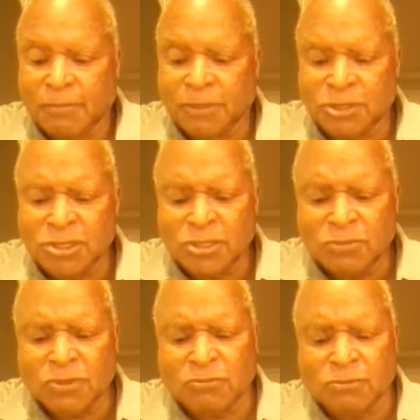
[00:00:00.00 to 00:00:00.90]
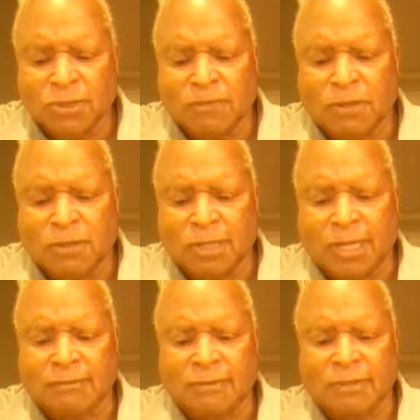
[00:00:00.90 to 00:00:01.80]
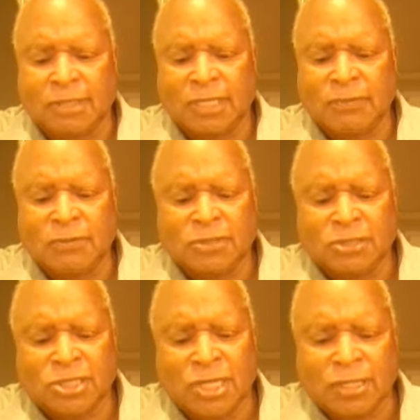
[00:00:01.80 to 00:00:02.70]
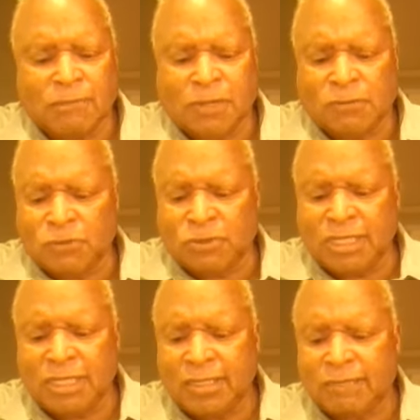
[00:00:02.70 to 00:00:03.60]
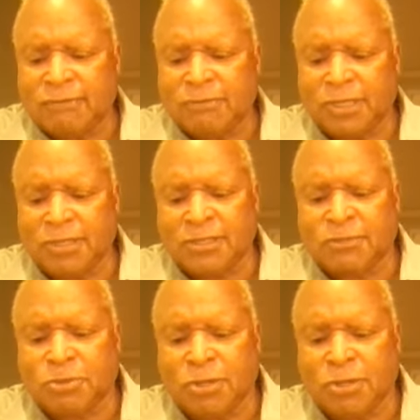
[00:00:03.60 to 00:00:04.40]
But Jesus wants to rub our lives. He wants to shake up our routine, replace this